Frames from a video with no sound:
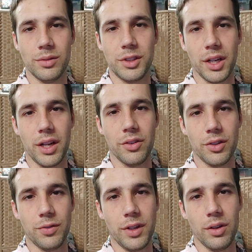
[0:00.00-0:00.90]
checking out
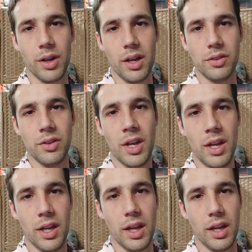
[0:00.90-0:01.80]
this video, guys,
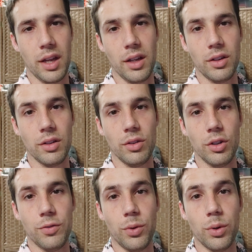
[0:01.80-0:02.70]
and
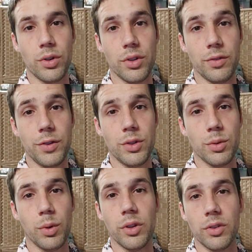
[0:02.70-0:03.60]
look forward to the
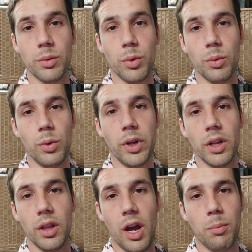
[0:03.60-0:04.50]
future ones. And we'll get
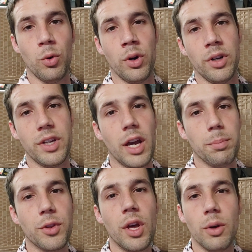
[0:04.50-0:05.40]
a lot more in
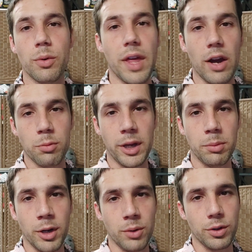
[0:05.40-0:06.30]
depth with how to
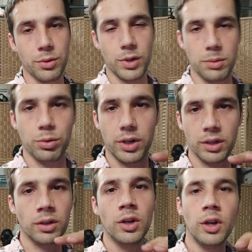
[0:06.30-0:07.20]
make money with 3D
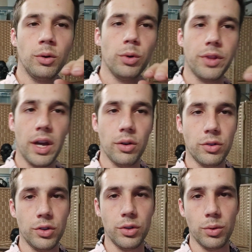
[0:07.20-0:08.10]
printing, with how
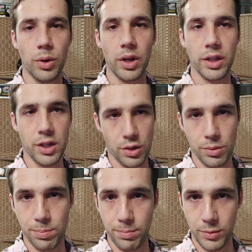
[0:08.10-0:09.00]
to get your